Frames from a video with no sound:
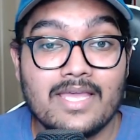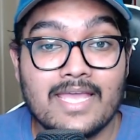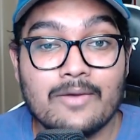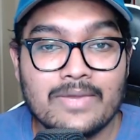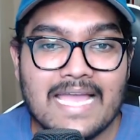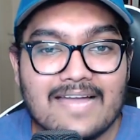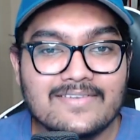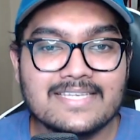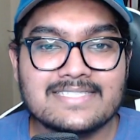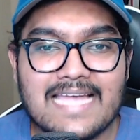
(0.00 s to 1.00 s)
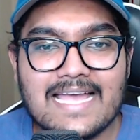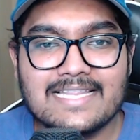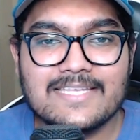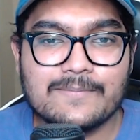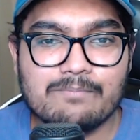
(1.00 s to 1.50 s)
And we haven't
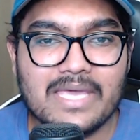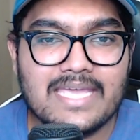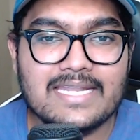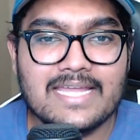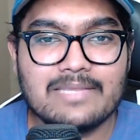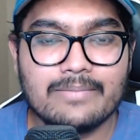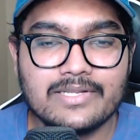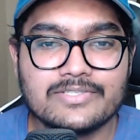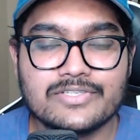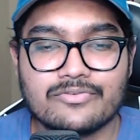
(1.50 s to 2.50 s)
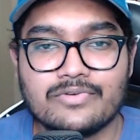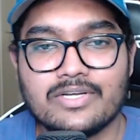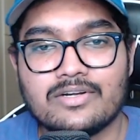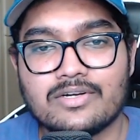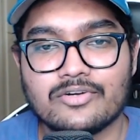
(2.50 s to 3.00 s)
exactly made anybody's
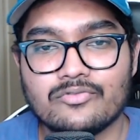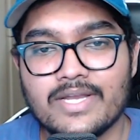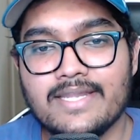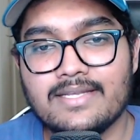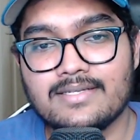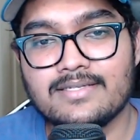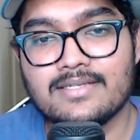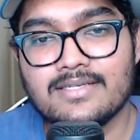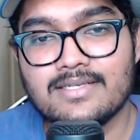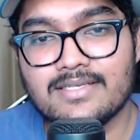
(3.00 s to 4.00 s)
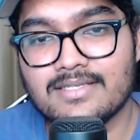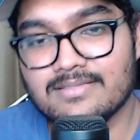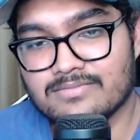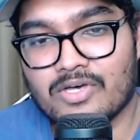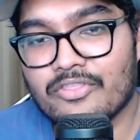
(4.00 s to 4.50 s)
career great
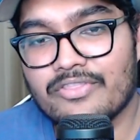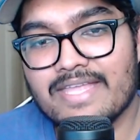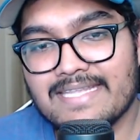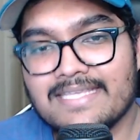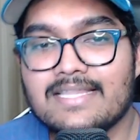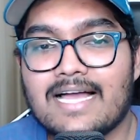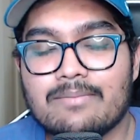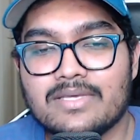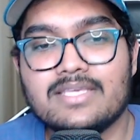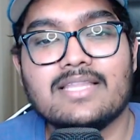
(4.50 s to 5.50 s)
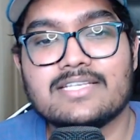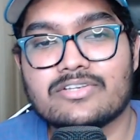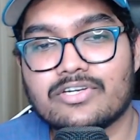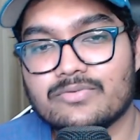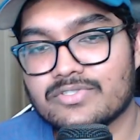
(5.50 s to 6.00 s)
other than Eli, but Eli's
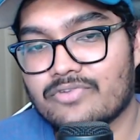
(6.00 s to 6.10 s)
career was